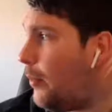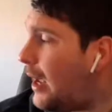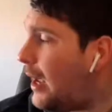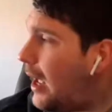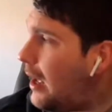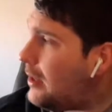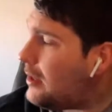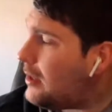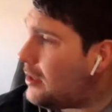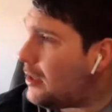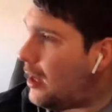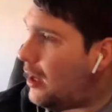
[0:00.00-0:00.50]

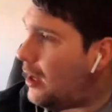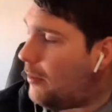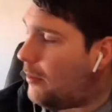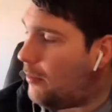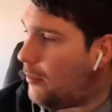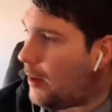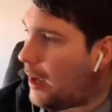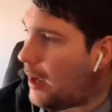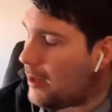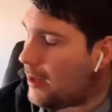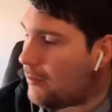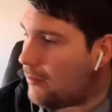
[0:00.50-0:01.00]
had um,
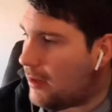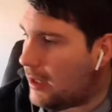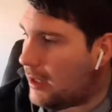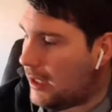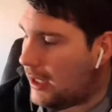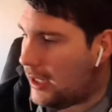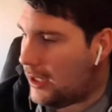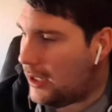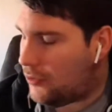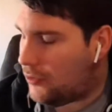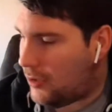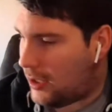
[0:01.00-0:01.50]
we had a really
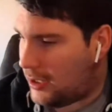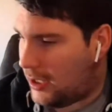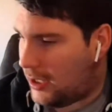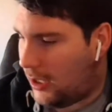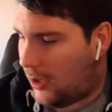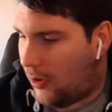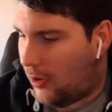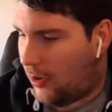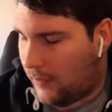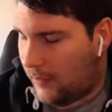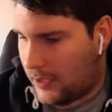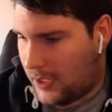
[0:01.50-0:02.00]
interesting
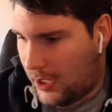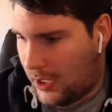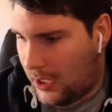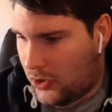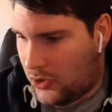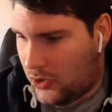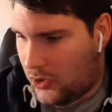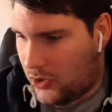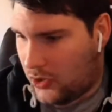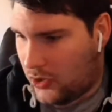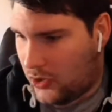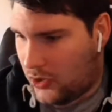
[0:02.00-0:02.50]

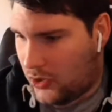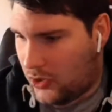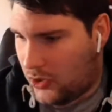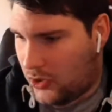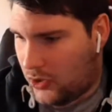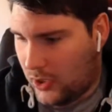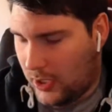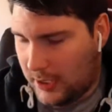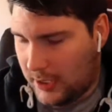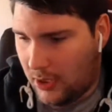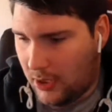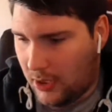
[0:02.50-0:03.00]
conversation
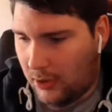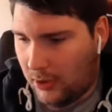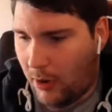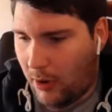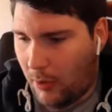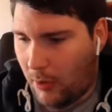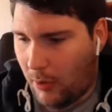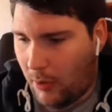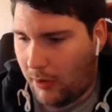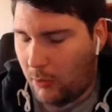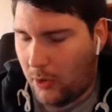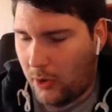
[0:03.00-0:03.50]
internally where I
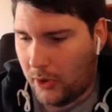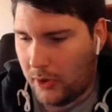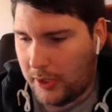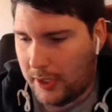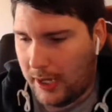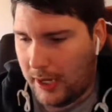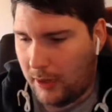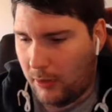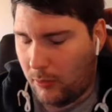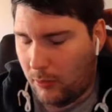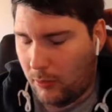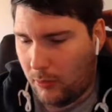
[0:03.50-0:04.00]
work
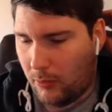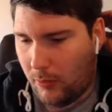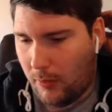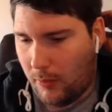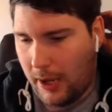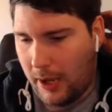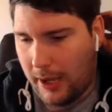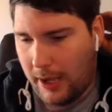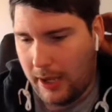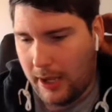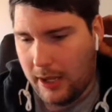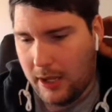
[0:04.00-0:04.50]
now,
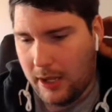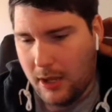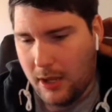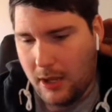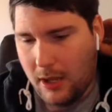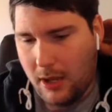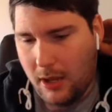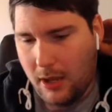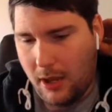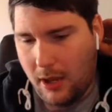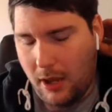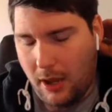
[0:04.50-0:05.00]
where
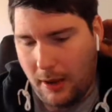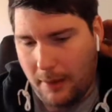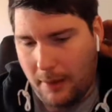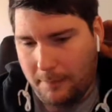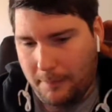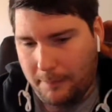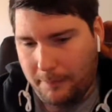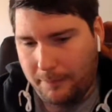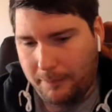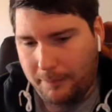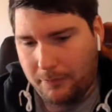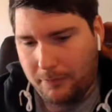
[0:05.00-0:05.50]

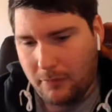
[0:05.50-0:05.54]
um,